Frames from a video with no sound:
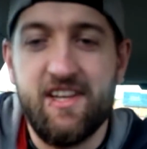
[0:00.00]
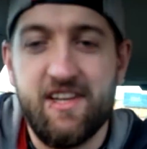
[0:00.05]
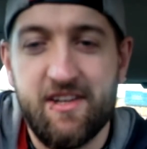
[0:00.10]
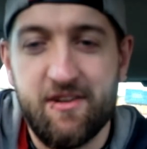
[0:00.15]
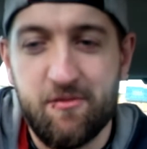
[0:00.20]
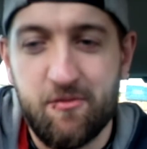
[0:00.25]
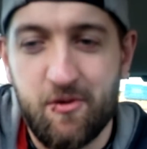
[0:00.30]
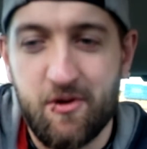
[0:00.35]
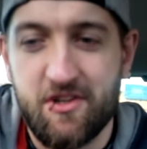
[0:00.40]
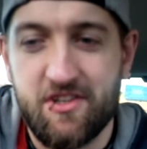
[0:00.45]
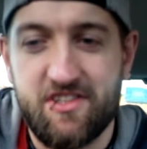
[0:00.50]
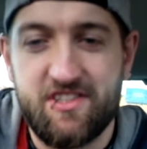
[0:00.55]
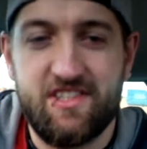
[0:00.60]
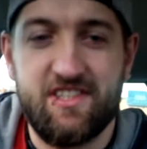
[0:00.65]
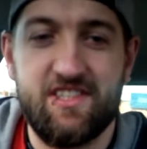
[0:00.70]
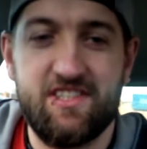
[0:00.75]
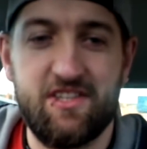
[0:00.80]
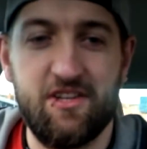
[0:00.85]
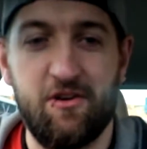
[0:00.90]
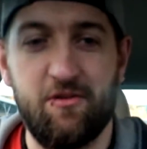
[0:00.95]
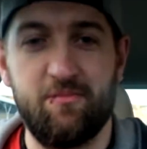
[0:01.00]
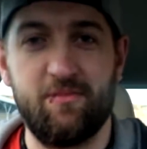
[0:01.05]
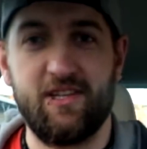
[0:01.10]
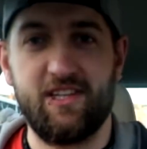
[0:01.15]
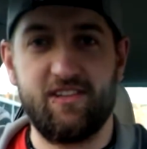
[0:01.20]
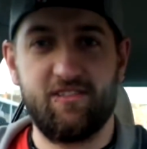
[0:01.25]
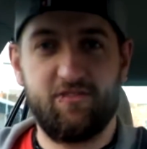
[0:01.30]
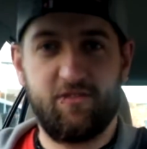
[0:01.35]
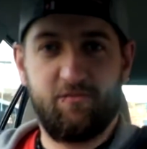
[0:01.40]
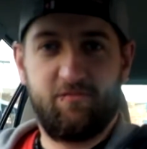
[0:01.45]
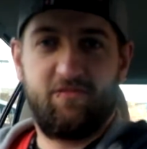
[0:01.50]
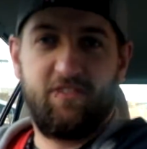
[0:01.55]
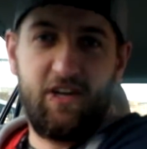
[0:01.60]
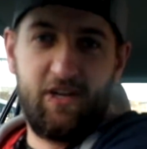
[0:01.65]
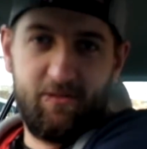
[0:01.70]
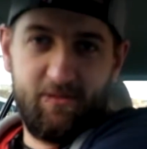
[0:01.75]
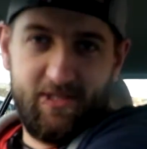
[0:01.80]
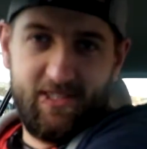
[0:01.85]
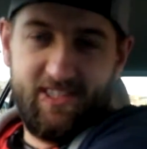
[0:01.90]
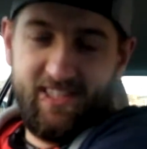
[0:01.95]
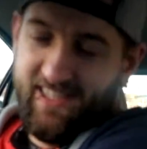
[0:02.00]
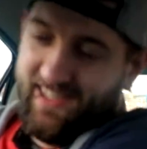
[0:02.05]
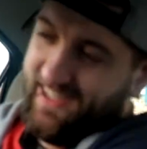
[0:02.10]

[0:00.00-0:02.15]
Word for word: didn't want to stop me from filming.